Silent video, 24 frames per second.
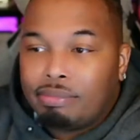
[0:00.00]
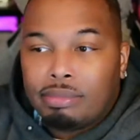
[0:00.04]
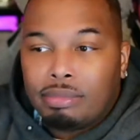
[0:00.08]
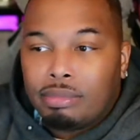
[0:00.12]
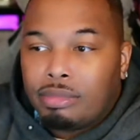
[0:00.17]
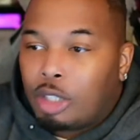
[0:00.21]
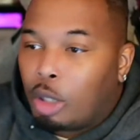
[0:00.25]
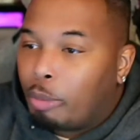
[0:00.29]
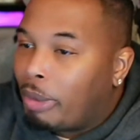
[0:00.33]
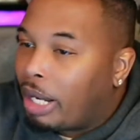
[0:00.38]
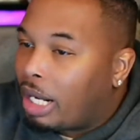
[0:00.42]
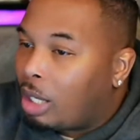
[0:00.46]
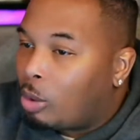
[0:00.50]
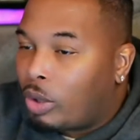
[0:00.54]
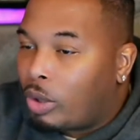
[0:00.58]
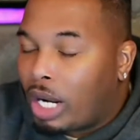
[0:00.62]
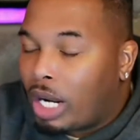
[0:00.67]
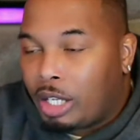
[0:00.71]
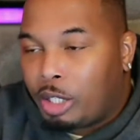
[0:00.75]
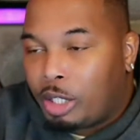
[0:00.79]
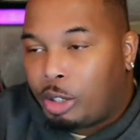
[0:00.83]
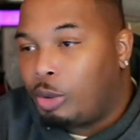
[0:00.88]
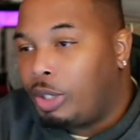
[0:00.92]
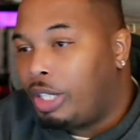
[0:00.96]
don't matter what
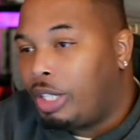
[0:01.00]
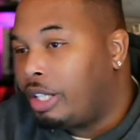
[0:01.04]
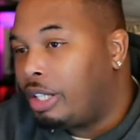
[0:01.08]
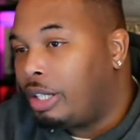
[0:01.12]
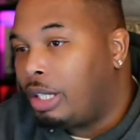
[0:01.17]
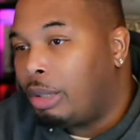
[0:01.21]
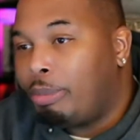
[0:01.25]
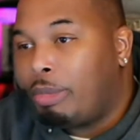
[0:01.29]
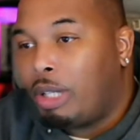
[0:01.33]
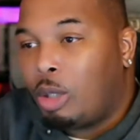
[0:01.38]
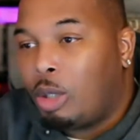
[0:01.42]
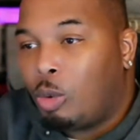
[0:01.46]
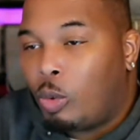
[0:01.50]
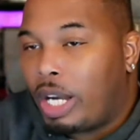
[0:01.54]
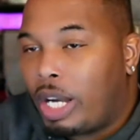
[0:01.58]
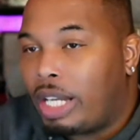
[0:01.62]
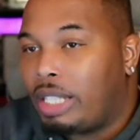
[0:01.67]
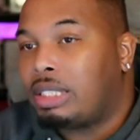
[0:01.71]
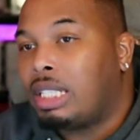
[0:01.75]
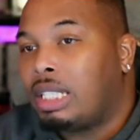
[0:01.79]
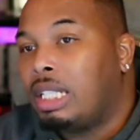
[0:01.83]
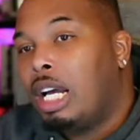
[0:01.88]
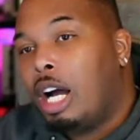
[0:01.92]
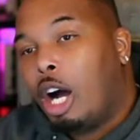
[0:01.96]
I do here in the
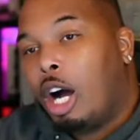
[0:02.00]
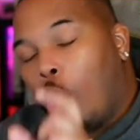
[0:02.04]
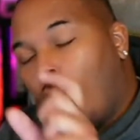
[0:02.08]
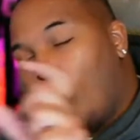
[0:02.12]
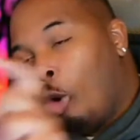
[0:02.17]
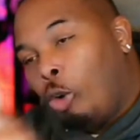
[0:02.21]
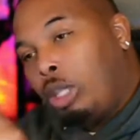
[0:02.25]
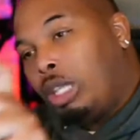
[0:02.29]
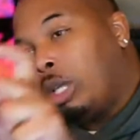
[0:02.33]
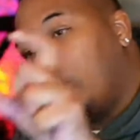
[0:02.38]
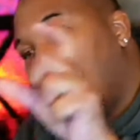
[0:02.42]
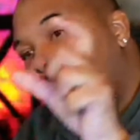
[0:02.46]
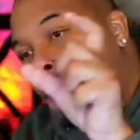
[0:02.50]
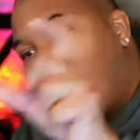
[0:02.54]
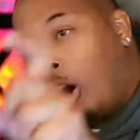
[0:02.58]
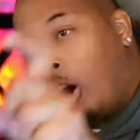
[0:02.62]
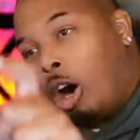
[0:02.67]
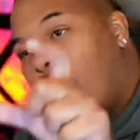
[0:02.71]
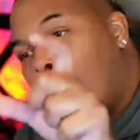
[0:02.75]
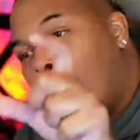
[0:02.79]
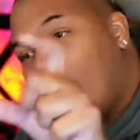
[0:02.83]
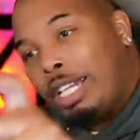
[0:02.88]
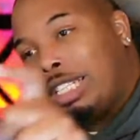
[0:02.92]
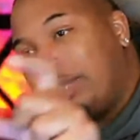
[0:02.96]
Midwest, Oakland will
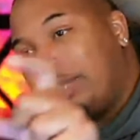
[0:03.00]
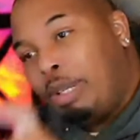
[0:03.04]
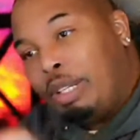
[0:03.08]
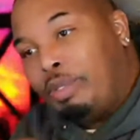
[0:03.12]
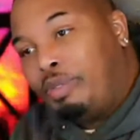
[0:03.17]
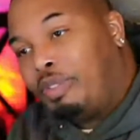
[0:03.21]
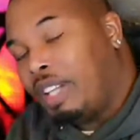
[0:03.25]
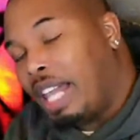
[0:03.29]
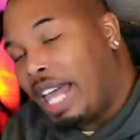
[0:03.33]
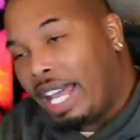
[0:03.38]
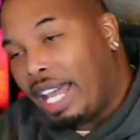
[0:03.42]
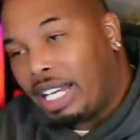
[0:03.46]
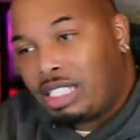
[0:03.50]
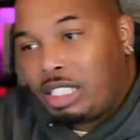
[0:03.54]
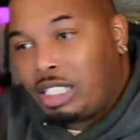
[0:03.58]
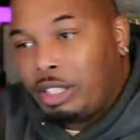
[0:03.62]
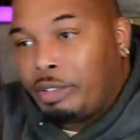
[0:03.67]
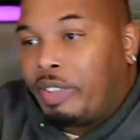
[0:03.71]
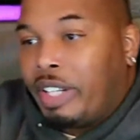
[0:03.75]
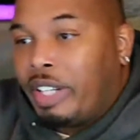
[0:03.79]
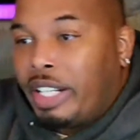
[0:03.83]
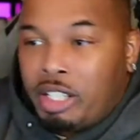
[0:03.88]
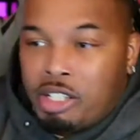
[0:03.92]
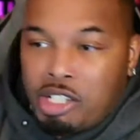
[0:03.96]
always be flagship
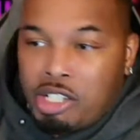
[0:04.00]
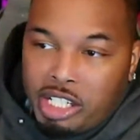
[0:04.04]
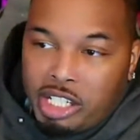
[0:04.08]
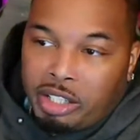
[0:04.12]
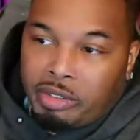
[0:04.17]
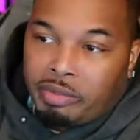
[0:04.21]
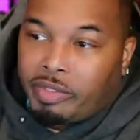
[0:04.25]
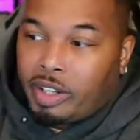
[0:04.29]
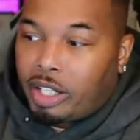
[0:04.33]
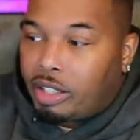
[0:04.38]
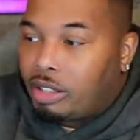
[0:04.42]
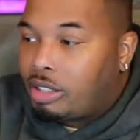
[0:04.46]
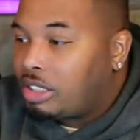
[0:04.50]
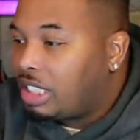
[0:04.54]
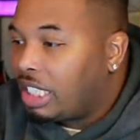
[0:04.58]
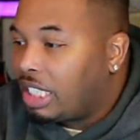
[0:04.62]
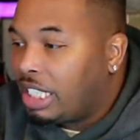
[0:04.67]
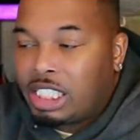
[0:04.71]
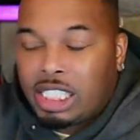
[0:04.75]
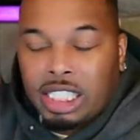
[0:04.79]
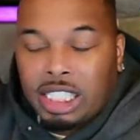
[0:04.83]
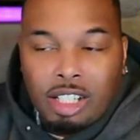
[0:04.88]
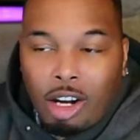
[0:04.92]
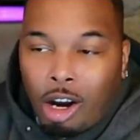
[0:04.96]
for Energy Converters. It
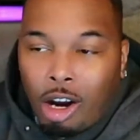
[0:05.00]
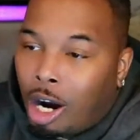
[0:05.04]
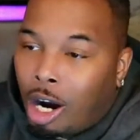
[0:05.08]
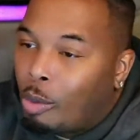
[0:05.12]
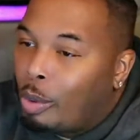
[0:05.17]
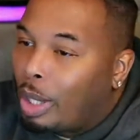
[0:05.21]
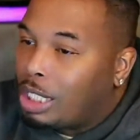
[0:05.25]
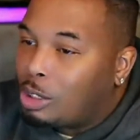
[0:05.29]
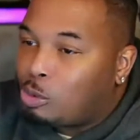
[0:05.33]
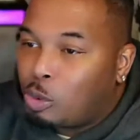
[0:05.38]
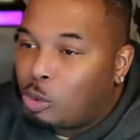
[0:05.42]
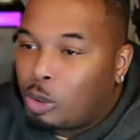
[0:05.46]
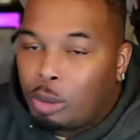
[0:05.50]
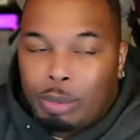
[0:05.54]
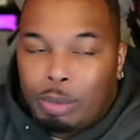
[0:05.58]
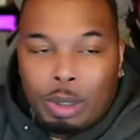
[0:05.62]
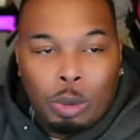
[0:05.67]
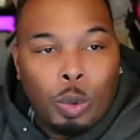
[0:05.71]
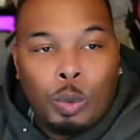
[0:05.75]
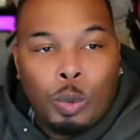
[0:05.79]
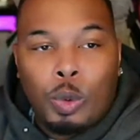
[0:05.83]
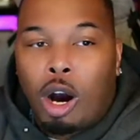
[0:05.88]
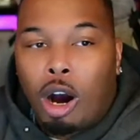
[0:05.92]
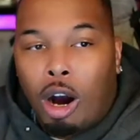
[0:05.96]
just always will be.
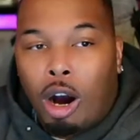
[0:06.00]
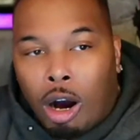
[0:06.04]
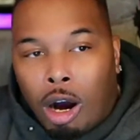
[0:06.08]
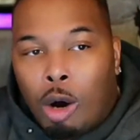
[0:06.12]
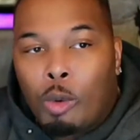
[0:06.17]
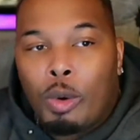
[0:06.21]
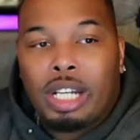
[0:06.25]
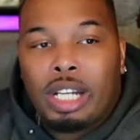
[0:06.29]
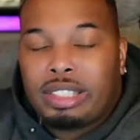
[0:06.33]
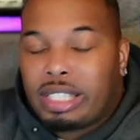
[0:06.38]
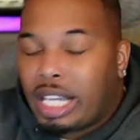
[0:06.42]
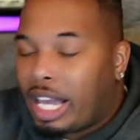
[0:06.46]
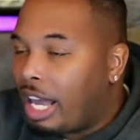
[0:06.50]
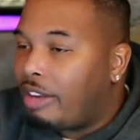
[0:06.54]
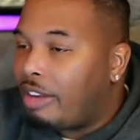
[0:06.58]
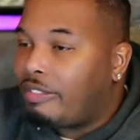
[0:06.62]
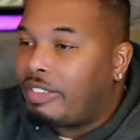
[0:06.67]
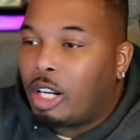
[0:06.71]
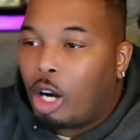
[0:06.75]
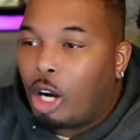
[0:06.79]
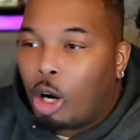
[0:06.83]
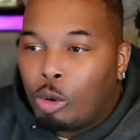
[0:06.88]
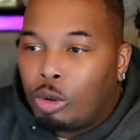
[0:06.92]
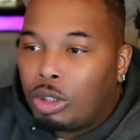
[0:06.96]
We will always have
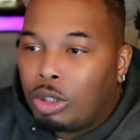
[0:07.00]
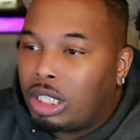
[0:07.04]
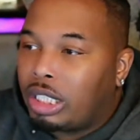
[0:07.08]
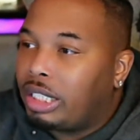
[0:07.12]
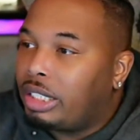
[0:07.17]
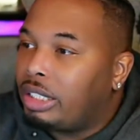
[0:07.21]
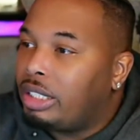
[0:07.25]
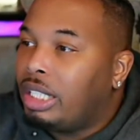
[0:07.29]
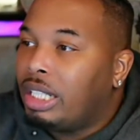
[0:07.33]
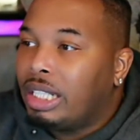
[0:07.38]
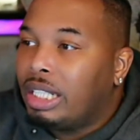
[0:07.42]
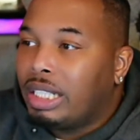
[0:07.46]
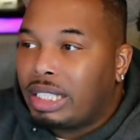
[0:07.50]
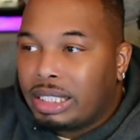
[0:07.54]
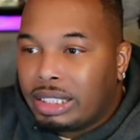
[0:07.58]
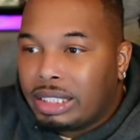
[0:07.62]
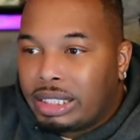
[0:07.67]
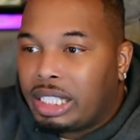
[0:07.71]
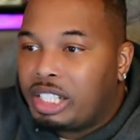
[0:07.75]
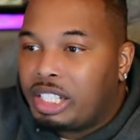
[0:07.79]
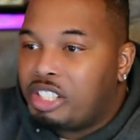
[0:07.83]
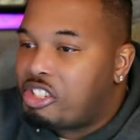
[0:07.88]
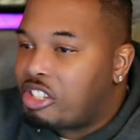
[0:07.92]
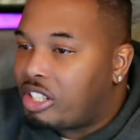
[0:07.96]
an Oakland
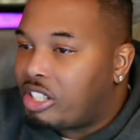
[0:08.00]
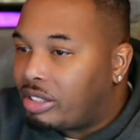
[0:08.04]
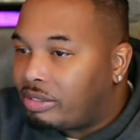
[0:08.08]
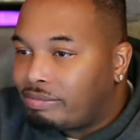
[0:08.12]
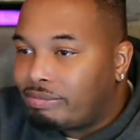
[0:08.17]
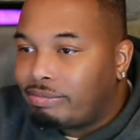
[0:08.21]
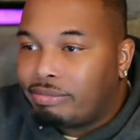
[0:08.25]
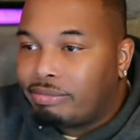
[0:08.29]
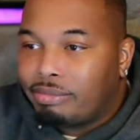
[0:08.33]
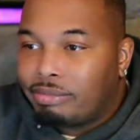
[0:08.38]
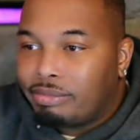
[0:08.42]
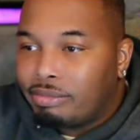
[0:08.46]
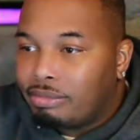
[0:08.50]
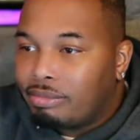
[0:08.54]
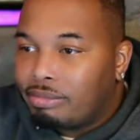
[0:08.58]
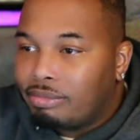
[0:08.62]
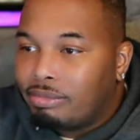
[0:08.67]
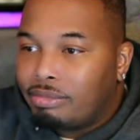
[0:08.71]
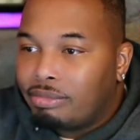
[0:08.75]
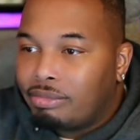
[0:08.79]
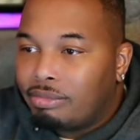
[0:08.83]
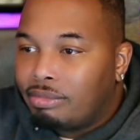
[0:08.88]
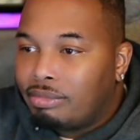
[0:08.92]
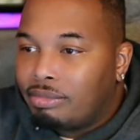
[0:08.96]
contingent.
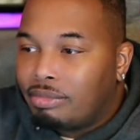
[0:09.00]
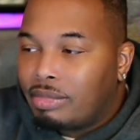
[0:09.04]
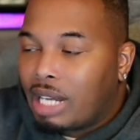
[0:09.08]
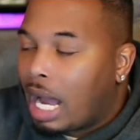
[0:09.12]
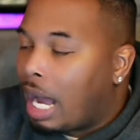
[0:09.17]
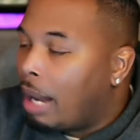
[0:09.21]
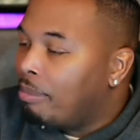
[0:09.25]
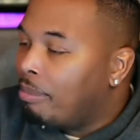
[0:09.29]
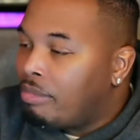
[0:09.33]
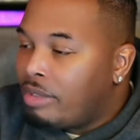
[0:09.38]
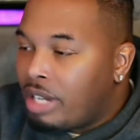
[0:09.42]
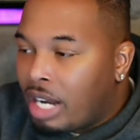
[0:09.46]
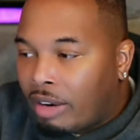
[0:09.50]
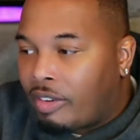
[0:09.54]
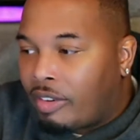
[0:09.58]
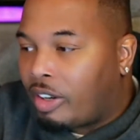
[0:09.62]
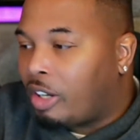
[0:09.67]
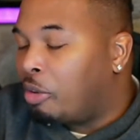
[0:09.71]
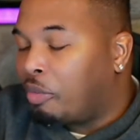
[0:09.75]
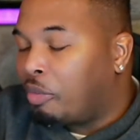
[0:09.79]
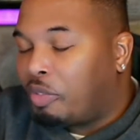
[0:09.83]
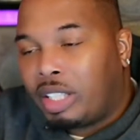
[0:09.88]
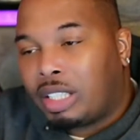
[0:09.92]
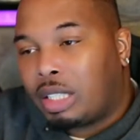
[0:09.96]
I'm never
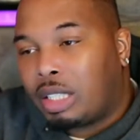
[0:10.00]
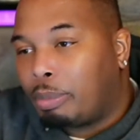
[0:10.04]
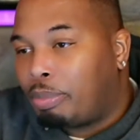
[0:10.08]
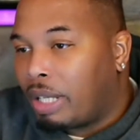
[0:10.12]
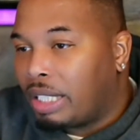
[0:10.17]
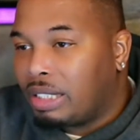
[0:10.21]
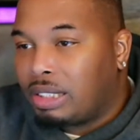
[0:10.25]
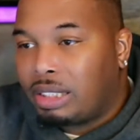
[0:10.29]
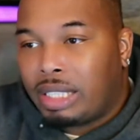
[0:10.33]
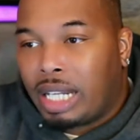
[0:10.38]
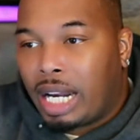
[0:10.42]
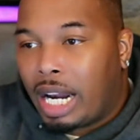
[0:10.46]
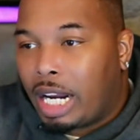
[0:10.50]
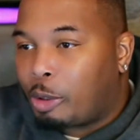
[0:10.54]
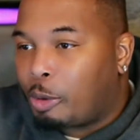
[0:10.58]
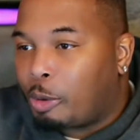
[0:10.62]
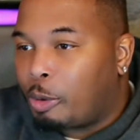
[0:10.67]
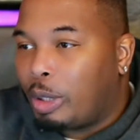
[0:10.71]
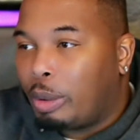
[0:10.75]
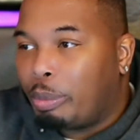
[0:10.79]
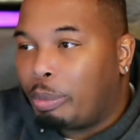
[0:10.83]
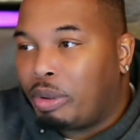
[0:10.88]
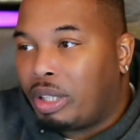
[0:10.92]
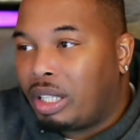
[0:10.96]
going to forget the places that I
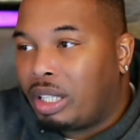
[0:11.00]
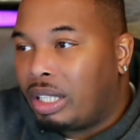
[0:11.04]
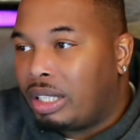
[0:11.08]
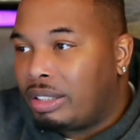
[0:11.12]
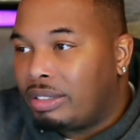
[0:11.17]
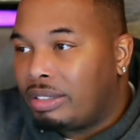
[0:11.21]
grew up in.